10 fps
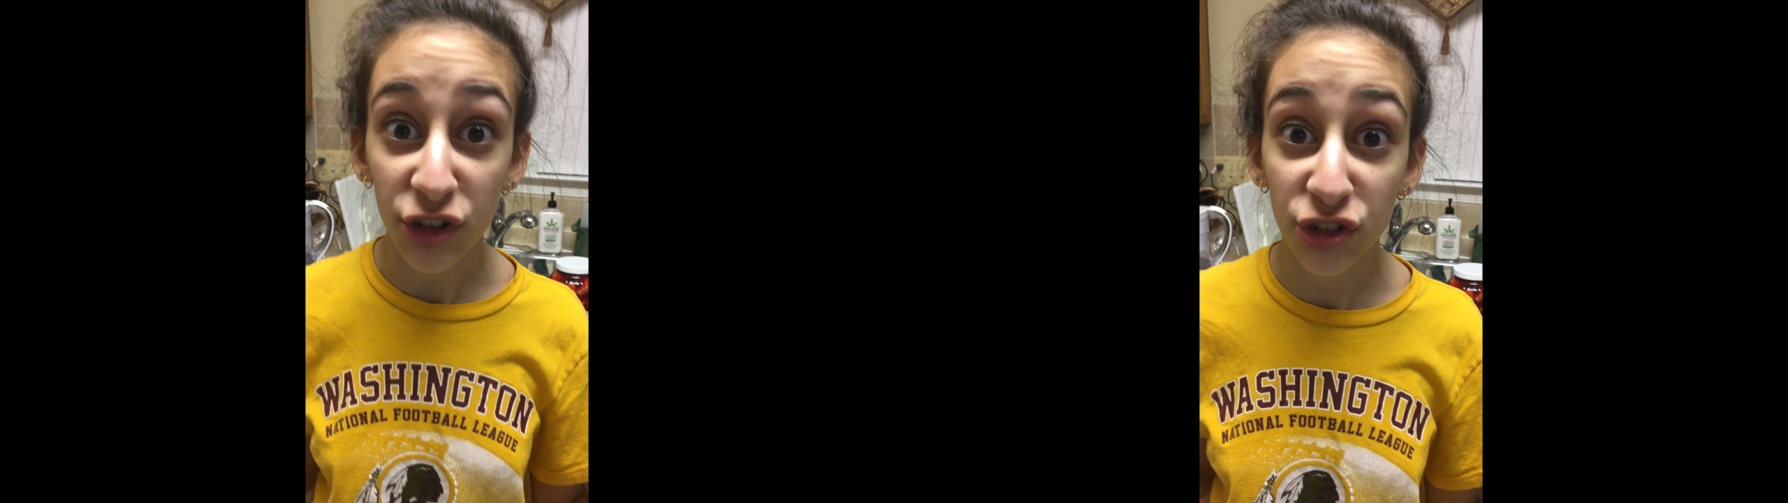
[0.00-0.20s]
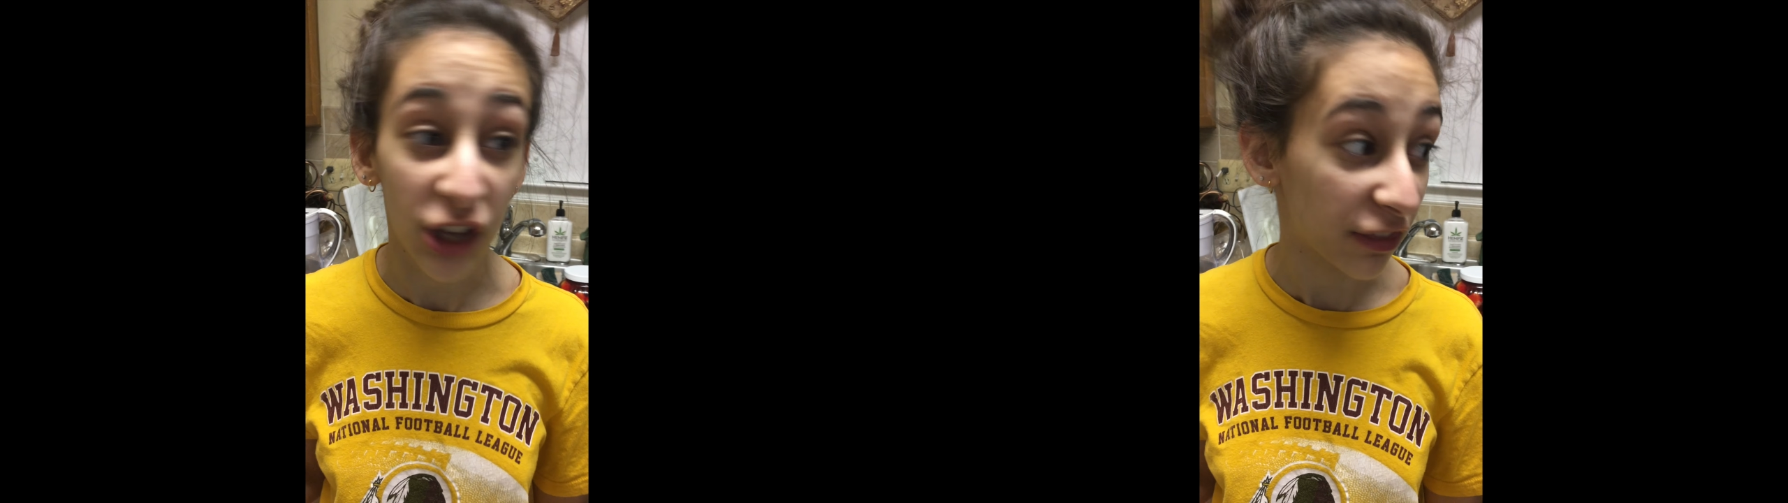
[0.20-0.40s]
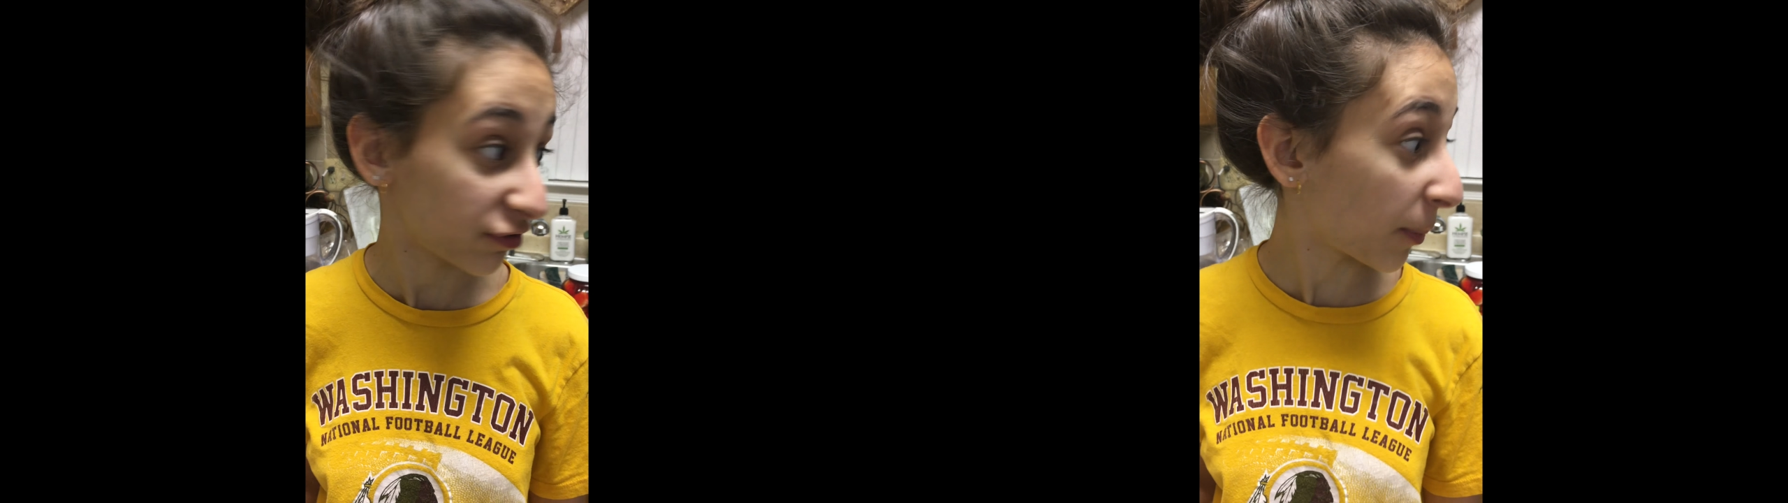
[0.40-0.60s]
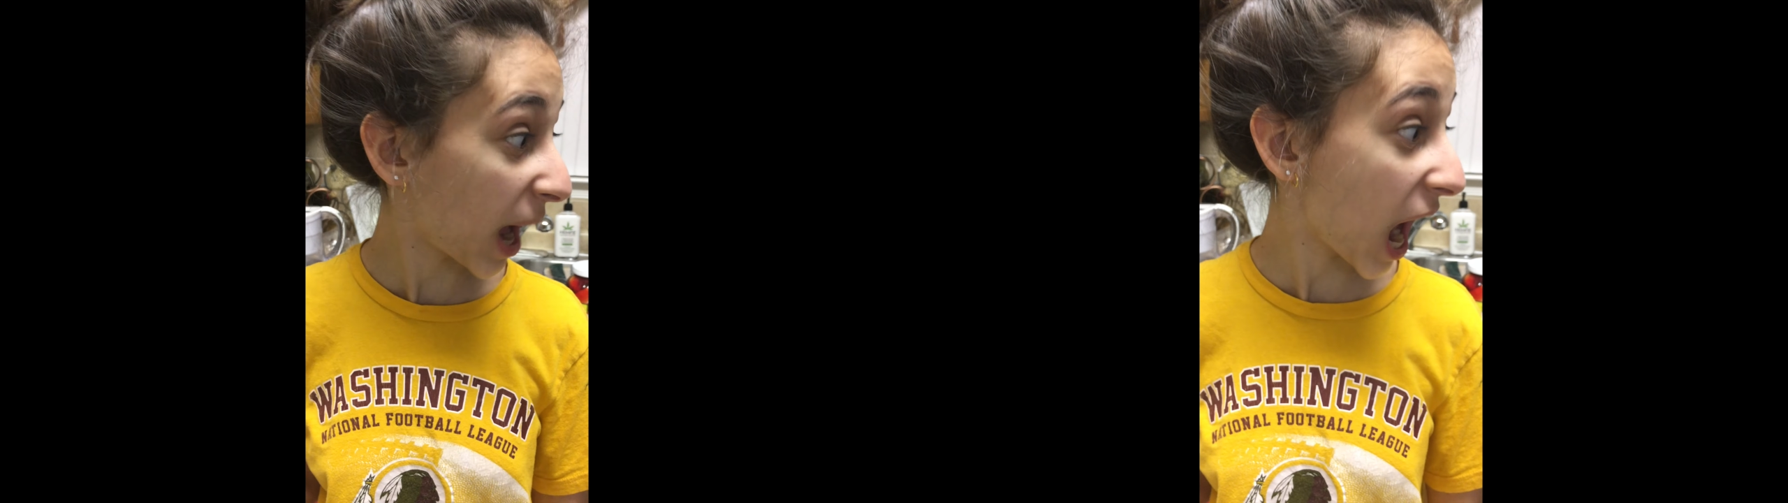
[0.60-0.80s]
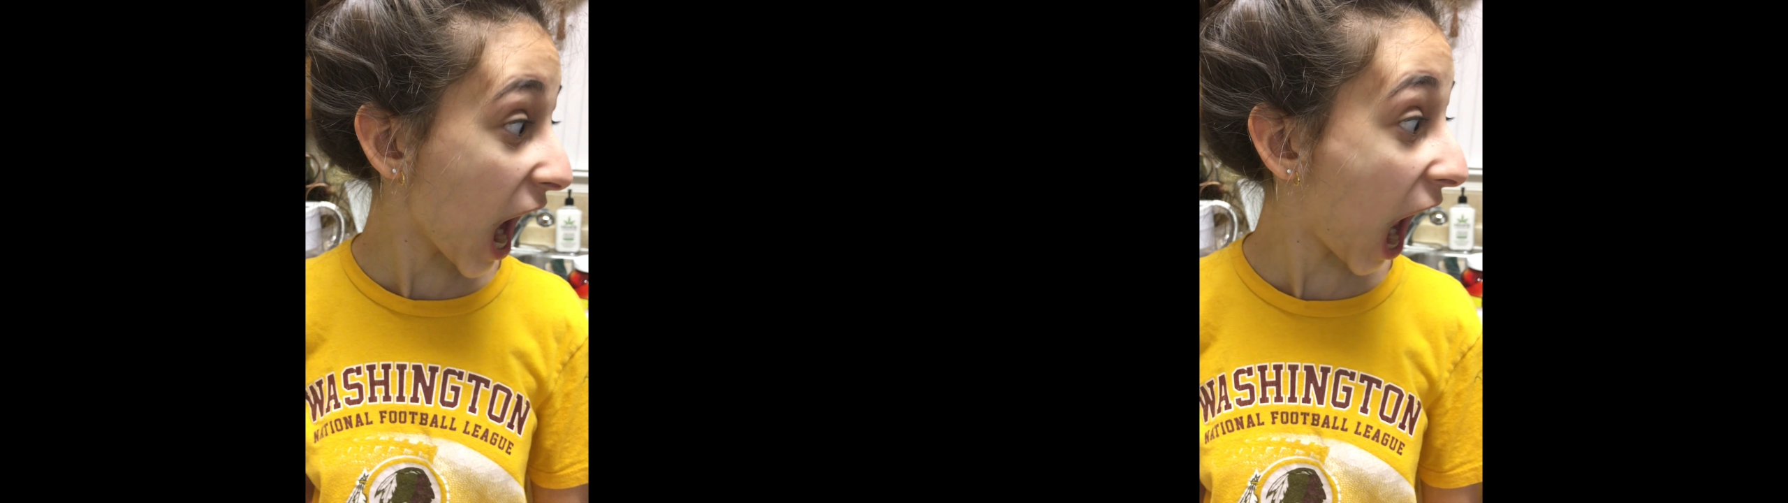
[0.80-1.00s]
set the
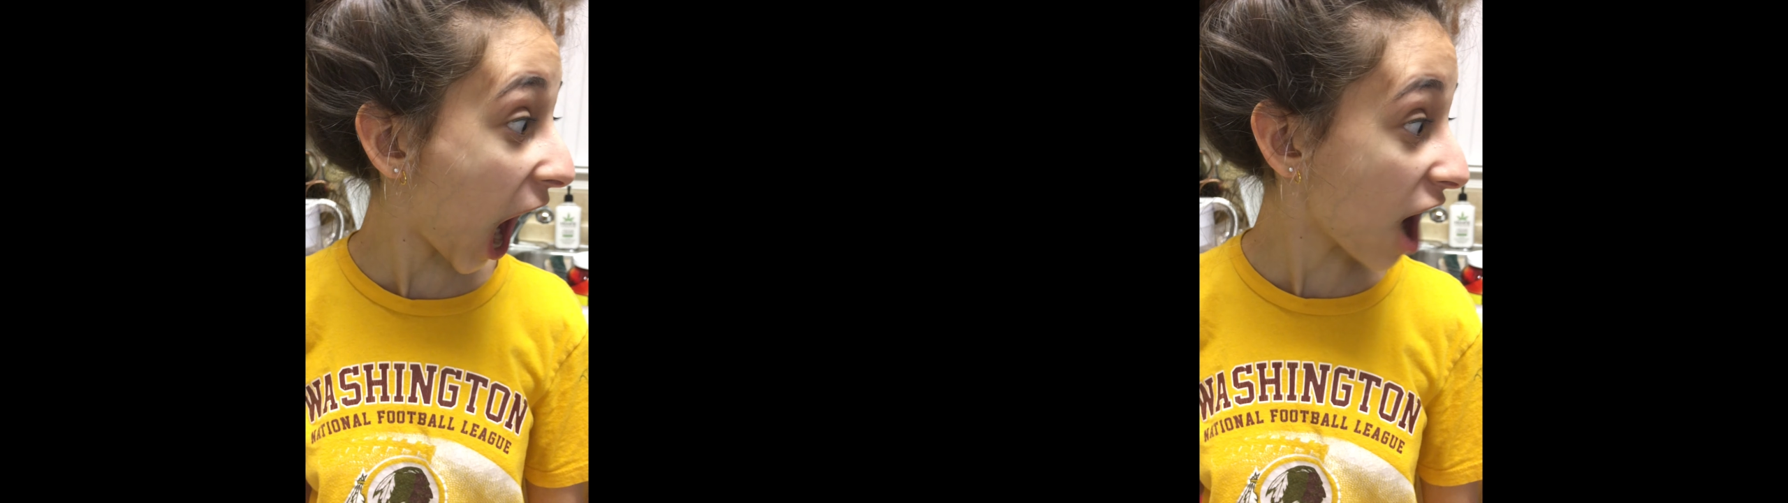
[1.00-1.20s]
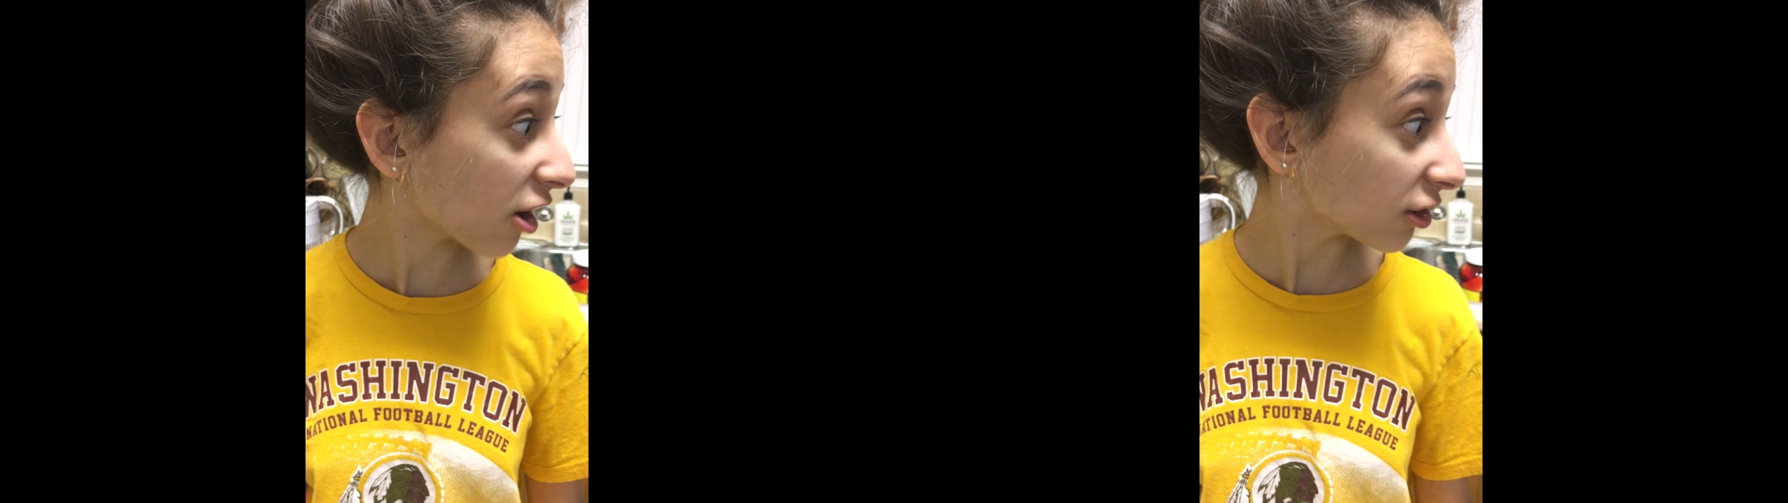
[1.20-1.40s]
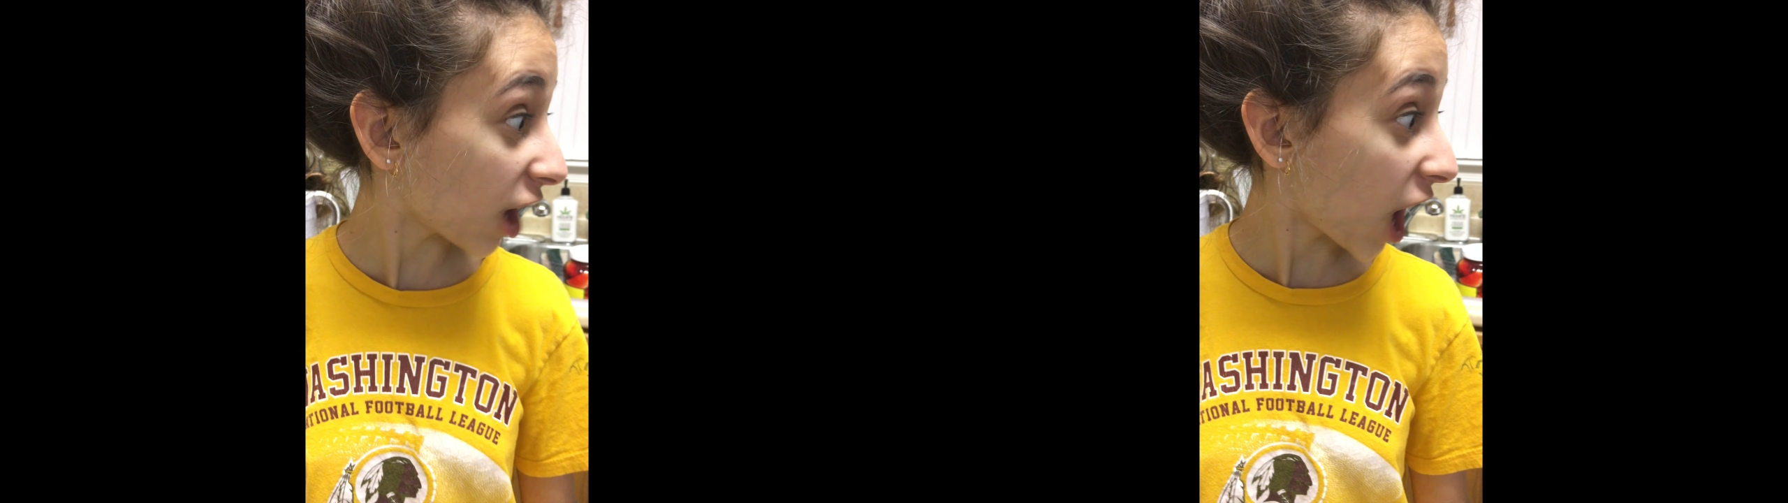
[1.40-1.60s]
pan.